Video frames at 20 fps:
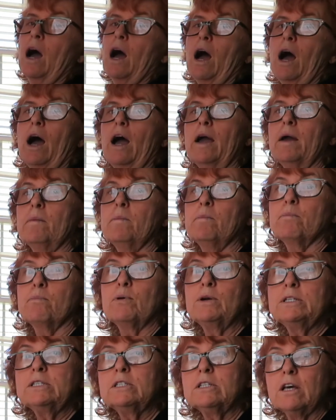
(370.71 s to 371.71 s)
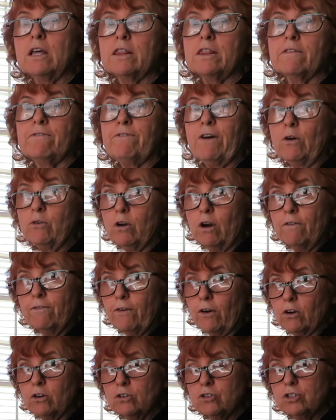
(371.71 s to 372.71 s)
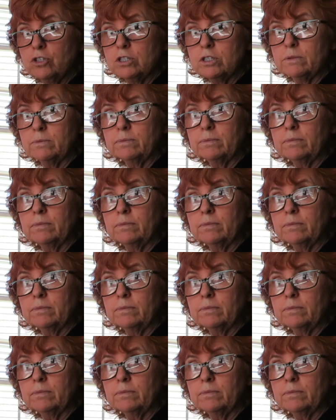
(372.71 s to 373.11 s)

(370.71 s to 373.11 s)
I print the photo first,